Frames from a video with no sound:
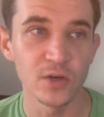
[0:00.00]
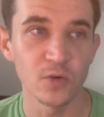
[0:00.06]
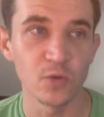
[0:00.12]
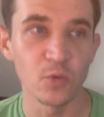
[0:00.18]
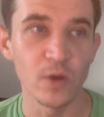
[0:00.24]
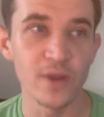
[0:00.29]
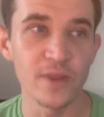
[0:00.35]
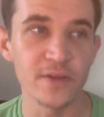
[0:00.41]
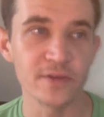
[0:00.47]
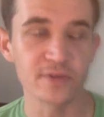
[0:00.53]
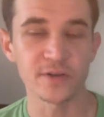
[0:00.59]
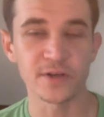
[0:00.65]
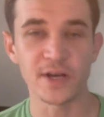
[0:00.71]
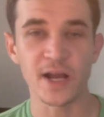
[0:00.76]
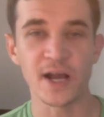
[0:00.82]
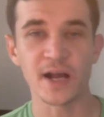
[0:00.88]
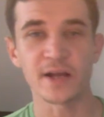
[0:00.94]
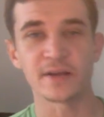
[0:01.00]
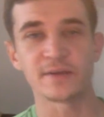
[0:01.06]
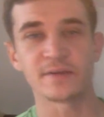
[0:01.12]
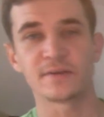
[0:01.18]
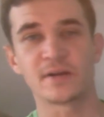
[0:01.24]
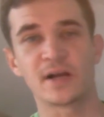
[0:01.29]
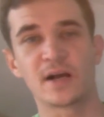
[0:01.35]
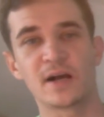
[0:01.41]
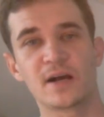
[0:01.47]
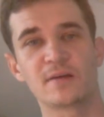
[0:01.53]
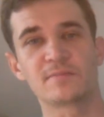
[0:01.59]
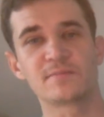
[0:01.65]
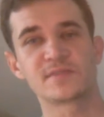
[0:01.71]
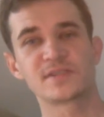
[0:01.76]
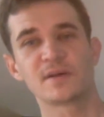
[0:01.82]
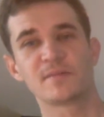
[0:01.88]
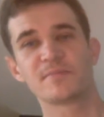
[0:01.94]
whether or not
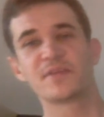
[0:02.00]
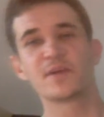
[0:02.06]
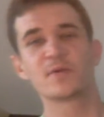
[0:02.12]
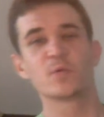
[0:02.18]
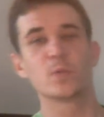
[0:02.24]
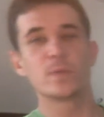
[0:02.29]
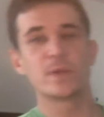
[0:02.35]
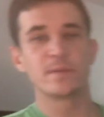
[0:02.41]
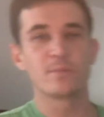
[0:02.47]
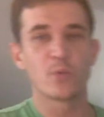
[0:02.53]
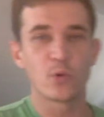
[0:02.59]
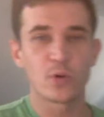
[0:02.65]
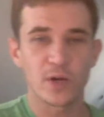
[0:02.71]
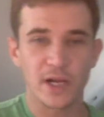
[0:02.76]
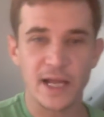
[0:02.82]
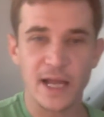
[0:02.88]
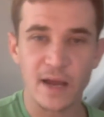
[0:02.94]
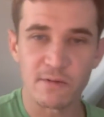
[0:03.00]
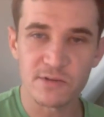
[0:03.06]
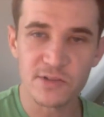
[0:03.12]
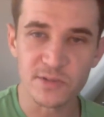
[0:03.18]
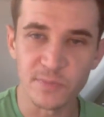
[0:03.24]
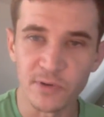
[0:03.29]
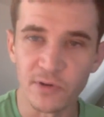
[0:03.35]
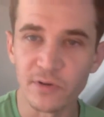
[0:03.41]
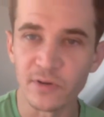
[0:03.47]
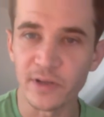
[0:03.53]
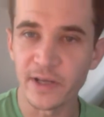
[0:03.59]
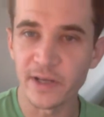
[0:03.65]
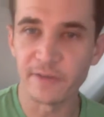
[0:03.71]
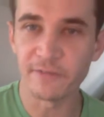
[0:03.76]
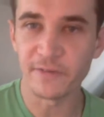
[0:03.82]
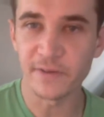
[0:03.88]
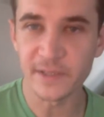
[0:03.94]
something will be more accountable
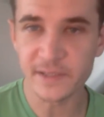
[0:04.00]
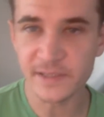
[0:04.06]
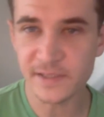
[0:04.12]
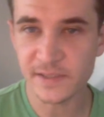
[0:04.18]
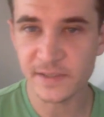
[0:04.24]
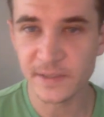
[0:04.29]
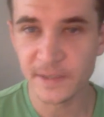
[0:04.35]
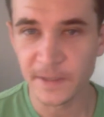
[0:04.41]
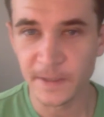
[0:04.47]
if it's